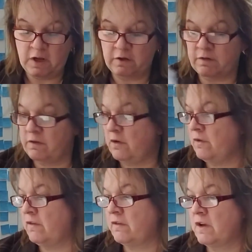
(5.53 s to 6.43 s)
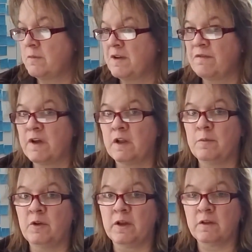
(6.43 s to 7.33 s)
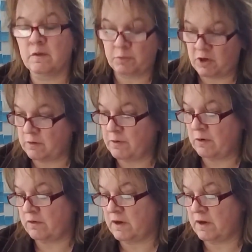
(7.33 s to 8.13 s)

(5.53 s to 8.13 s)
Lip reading: So this is going to be available in this blog post.